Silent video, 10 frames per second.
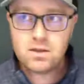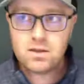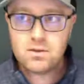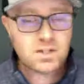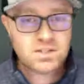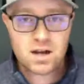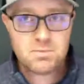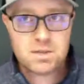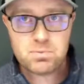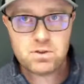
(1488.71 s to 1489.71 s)
there's a ton
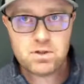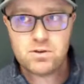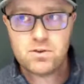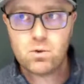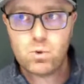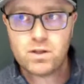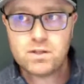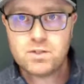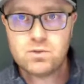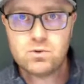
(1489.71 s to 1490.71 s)
of people in here that are
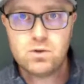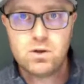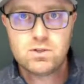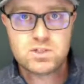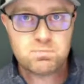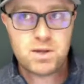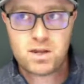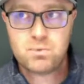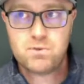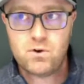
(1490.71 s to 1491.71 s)
willing to just pick
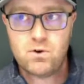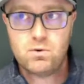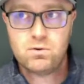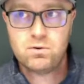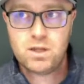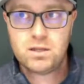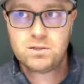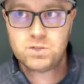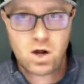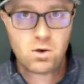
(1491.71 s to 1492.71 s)
up the phone
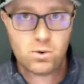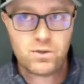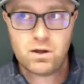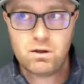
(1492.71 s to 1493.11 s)
and talk with you.